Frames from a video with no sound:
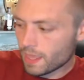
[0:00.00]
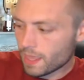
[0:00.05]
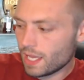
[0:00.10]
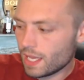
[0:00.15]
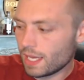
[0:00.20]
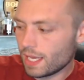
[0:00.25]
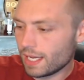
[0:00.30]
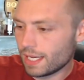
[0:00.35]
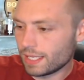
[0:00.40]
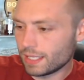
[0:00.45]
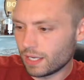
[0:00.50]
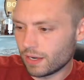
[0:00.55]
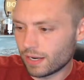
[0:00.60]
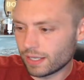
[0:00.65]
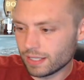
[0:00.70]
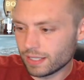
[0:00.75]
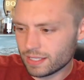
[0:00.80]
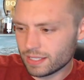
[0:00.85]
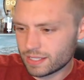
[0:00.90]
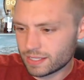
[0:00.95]
All
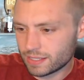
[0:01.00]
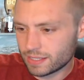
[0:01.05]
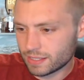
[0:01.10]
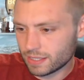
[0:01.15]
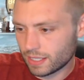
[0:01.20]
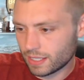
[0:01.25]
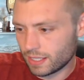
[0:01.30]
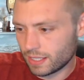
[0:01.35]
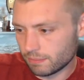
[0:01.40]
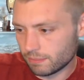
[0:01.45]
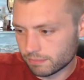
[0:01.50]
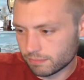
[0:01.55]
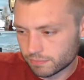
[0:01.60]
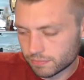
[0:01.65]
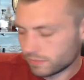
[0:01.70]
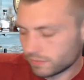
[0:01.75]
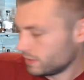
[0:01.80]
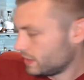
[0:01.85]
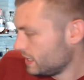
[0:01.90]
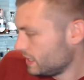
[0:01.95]
right,
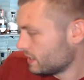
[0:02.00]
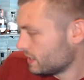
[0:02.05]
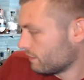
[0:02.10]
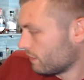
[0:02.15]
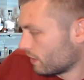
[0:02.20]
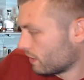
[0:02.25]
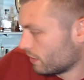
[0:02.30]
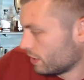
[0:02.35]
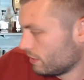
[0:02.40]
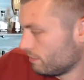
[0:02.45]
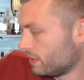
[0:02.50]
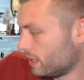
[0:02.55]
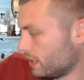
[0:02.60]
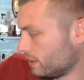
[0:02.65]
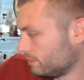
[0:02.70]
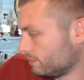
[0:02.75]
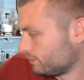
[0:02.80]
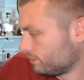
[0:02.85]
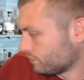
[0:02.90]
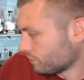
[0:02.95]
these have already
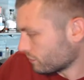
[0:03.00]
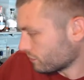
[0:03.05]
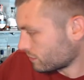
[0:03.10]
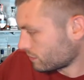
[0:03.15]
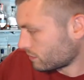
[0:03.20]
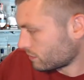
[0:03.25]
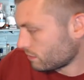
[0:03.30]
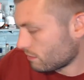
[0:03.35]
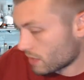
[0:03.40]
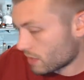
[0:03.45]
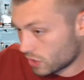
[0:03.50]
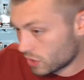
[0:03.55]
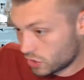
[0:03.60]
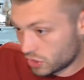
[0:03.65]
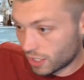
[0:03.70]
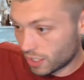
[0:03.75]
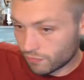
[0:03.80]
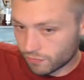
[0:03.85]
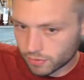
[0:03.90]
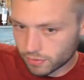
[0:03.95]
been
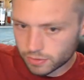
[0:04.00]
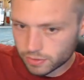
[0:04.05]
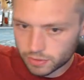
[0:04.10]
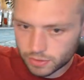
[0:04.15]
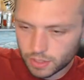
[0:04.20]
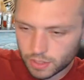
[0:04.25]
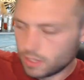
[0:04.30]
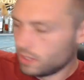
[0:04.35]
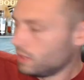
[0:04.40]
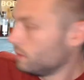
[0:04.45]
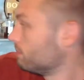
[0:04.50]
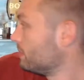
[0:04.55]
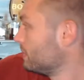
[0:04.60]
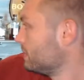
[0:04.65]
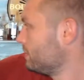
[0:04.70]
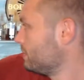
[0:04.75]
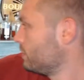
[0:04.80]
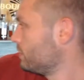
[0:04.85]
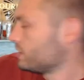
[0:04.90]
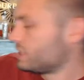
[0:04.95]
shuffled. But
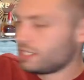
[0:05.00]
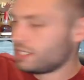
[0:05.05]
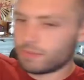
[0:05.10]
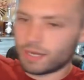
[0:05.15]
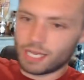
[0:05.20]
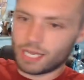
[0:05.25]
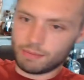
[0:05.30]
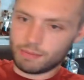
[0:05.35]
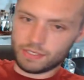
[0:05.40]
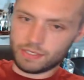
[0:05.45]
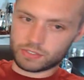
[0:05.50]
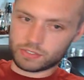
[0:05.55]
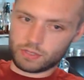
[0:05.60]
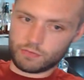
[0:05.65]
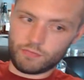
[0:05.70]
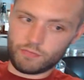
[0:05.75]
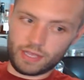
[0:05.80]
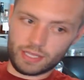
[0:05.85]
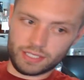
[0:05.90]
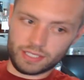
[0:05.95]
you can see behind me, these are
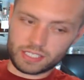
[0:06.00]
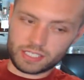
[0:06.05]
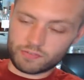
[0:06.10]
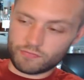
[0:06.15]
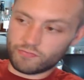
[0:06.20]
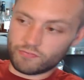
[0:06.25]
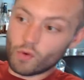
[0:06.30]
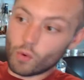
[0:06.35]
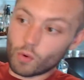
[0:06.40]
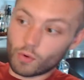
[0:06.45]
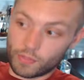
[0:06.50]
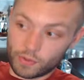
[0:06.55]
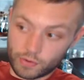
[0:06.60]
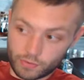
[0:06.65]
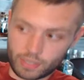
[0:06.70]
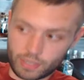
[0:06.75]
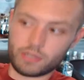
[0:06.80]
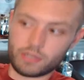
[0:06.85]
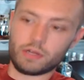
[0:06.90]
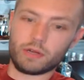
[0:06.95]
the at least four that are
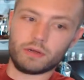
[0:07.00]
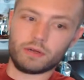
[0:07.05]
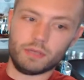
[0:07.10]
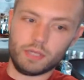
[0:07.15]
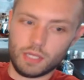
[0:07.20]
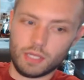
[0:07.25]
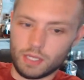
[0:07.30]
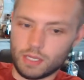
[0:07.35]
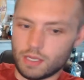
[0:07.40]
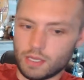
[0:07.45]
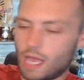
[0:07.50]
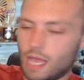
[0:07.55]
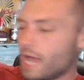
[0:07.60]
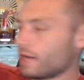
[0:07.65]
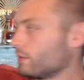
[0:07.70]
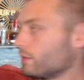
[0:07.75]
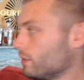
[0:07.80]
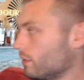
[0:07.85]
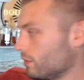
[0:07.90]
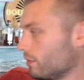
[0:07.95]
in here. I
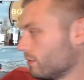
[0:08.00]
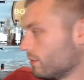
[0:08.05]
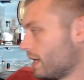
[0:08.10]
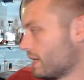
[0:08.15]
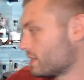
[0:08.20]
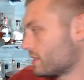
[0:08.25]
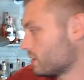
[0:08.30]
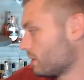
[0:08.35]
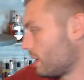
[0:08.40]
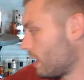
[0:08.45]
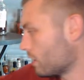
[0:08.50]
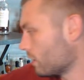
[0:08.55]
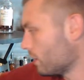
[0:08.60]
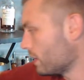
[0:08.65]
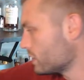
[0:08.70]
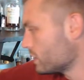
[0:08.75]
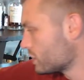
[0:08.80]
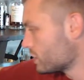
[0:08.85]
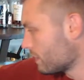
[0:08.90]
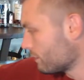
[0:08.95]
don't know the rest, so I'll go ahead
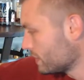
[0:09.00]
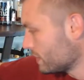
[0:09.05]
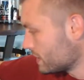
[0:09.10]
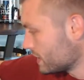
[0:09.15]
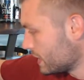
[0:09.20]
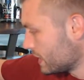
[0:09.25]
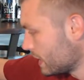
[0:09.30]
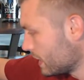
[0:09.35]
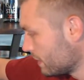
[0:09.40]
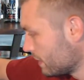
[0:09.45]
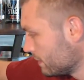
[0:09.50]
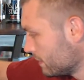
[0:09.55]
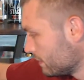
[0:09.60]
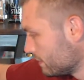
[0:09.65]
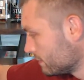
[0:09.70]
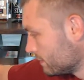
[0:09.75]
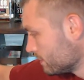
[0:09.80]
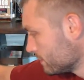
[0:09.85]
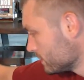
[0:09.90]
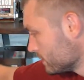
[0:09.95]
and shuffle these again.
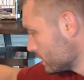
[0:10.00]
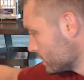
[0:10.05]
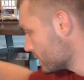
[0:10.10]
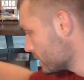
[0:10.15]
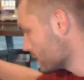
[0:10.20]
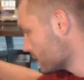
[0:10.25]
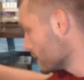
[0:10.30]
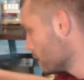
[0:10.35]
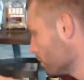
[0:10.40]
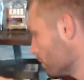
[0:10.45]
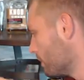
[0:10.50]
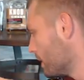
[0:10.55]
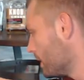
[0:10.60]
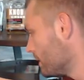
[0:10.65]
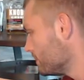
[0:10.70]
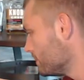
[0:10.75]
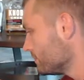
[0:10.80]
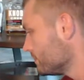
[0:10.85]
Just a little bit.